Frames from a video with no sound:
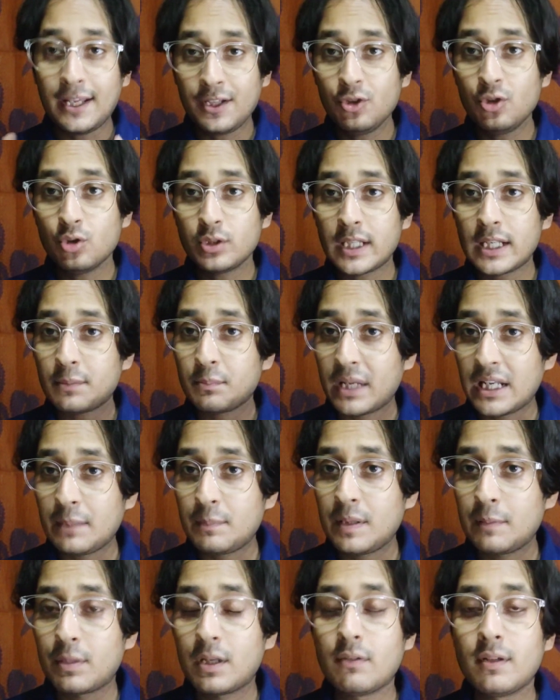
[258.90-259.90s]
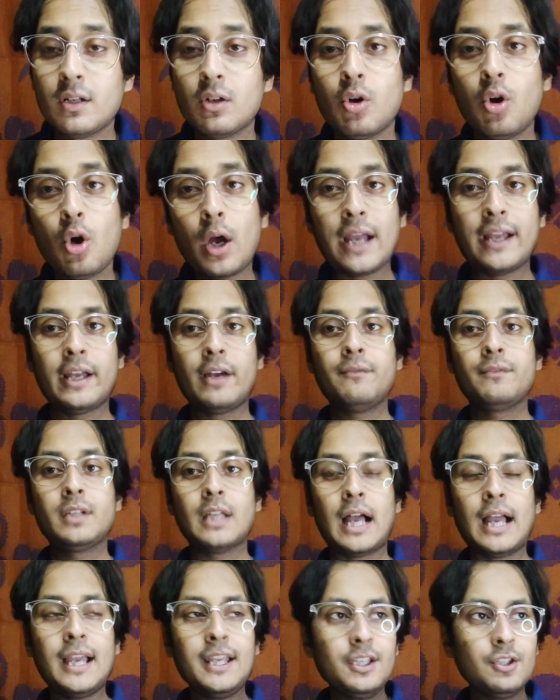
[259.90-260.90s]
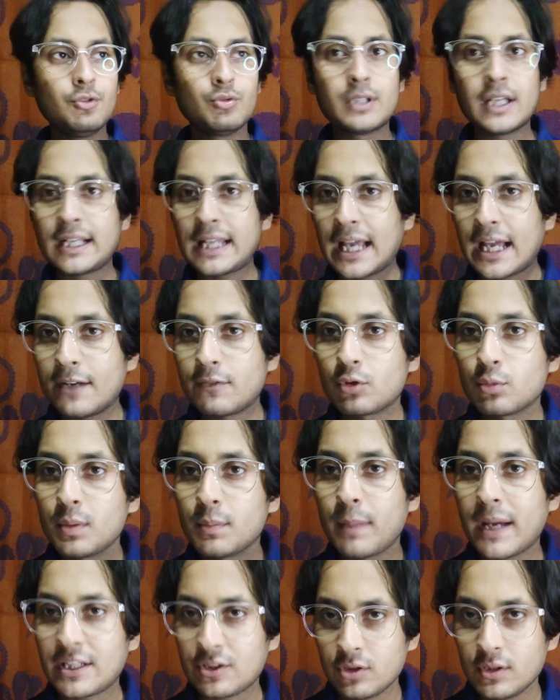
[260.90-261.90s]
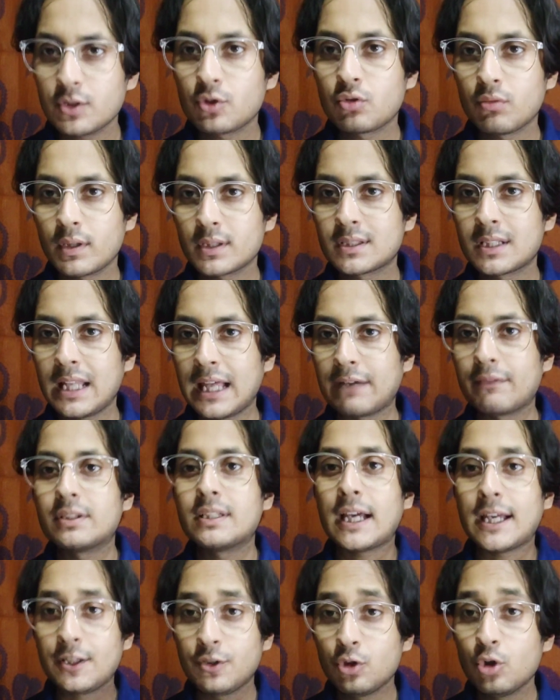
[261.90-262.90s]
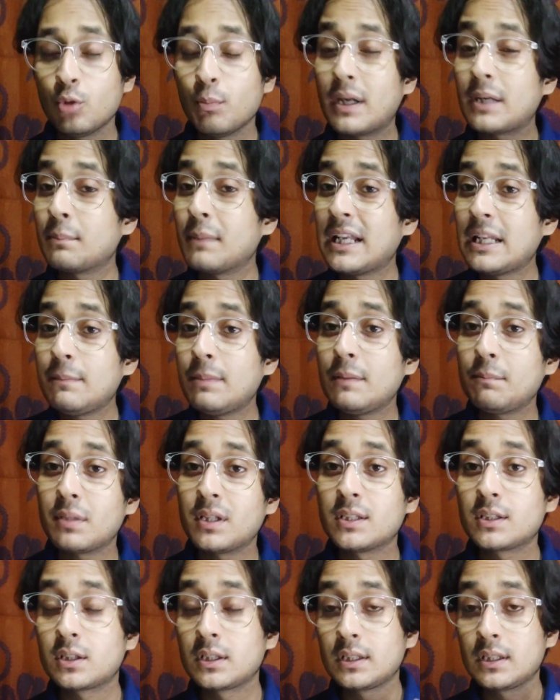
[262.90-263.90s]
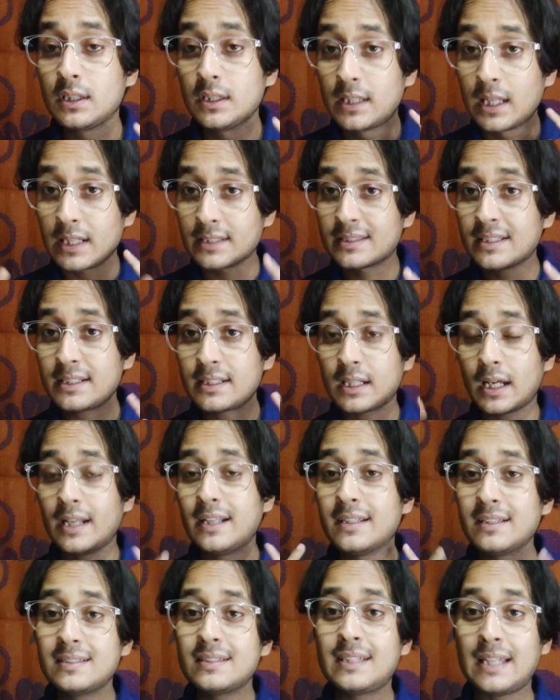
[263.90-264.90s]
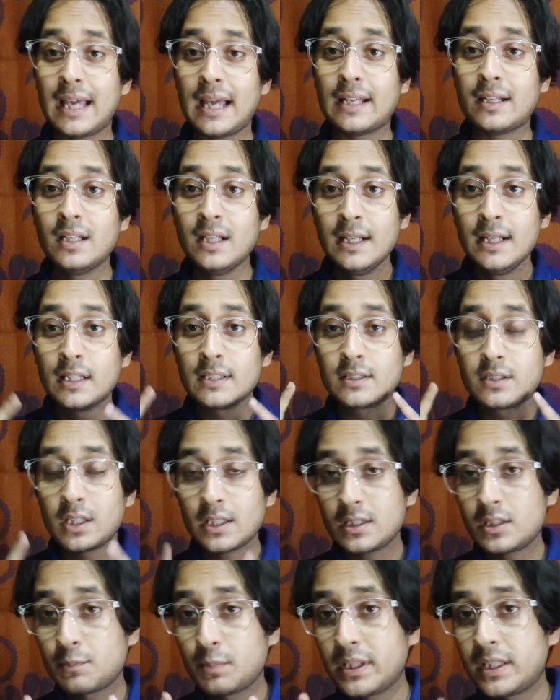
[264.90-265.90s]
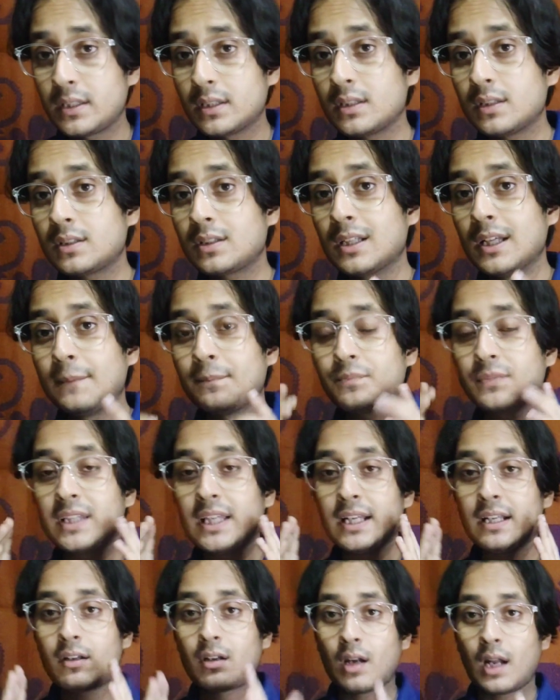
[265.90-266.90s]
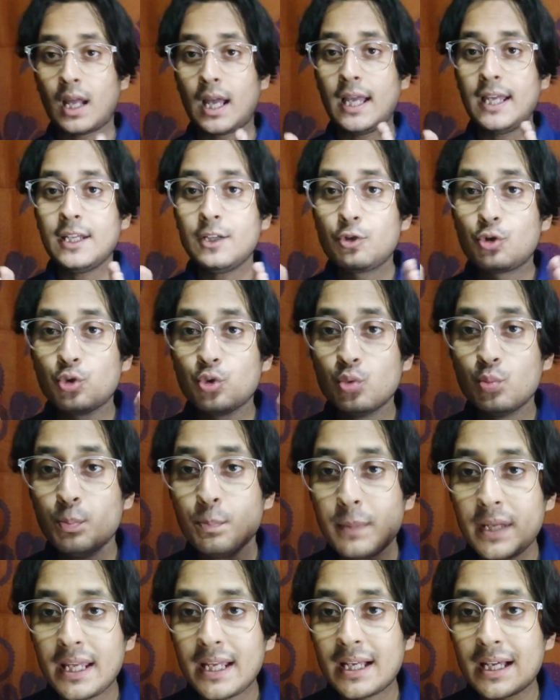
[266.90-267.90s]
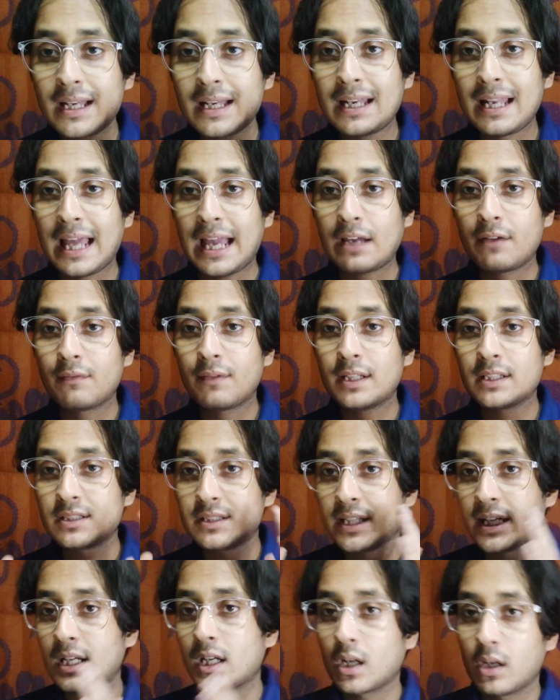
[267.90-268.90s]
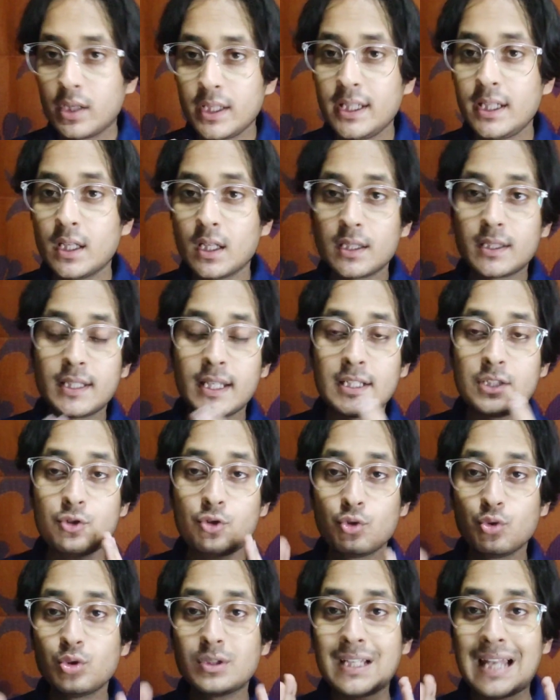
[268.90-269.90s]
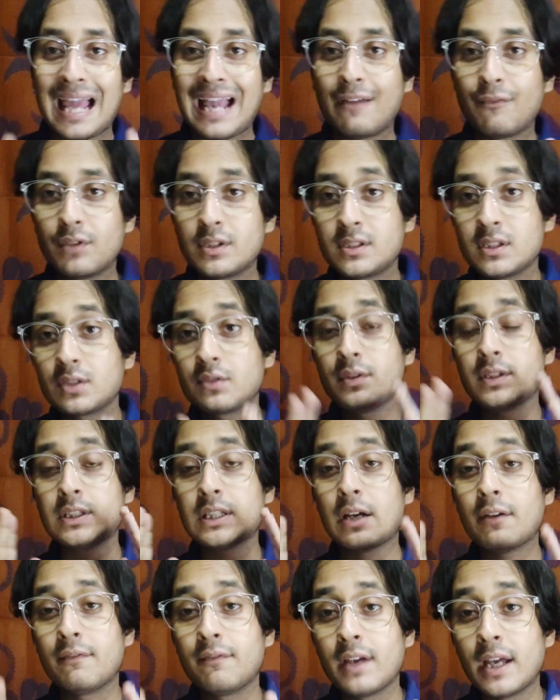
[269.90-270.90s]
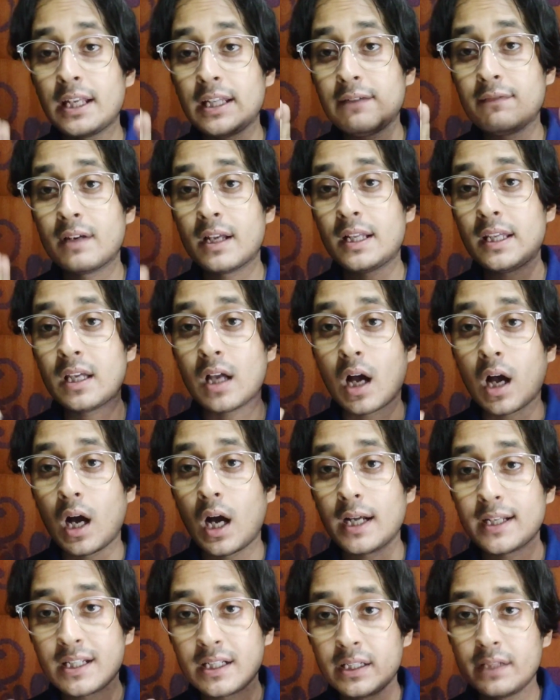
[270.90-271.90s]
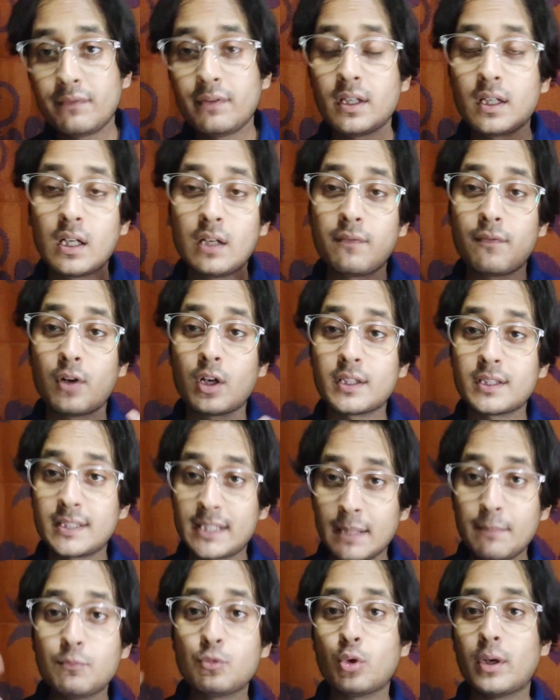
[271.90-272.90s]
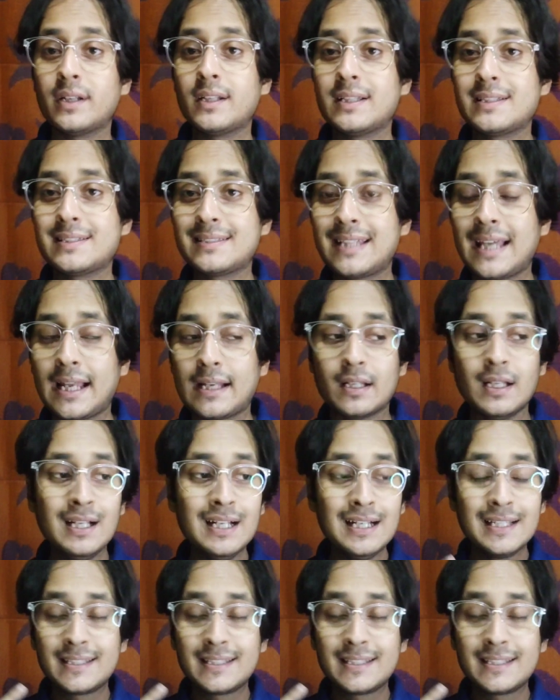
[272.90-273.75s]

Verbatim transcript: i know that many people will know oh, i have i knew that i have to be passionate towards language i know but many people doesn't understand just because they try to make a language their career they choose languages which are very very hard and difficult for them to understand